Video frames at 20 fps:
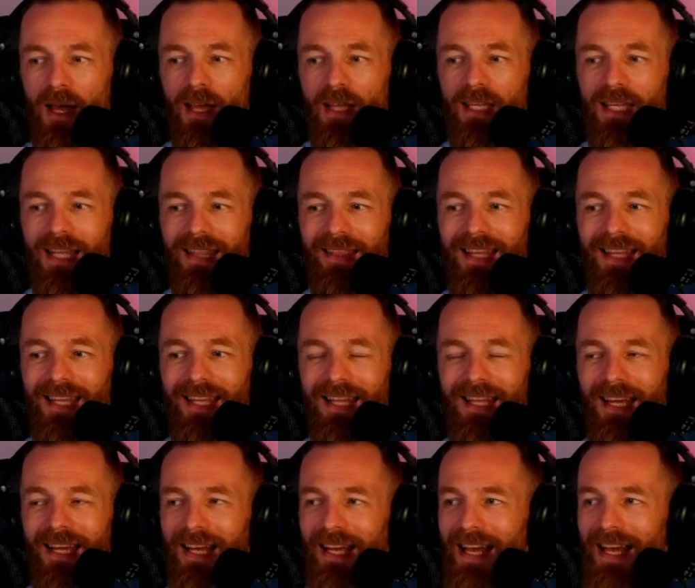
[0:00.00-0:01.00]
Yet they
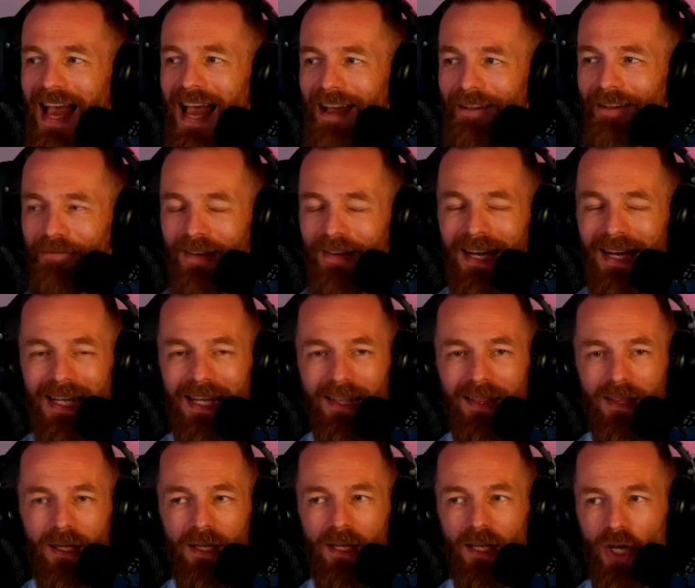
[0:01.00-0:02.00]
have
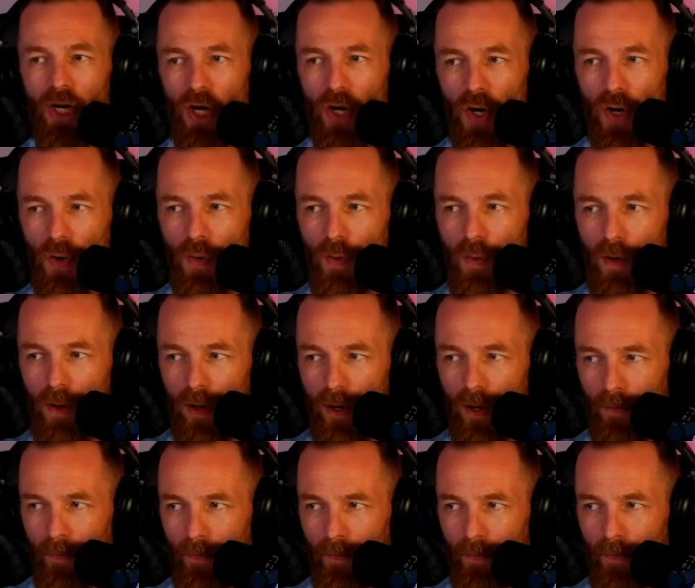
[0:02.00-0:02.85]
neither nor.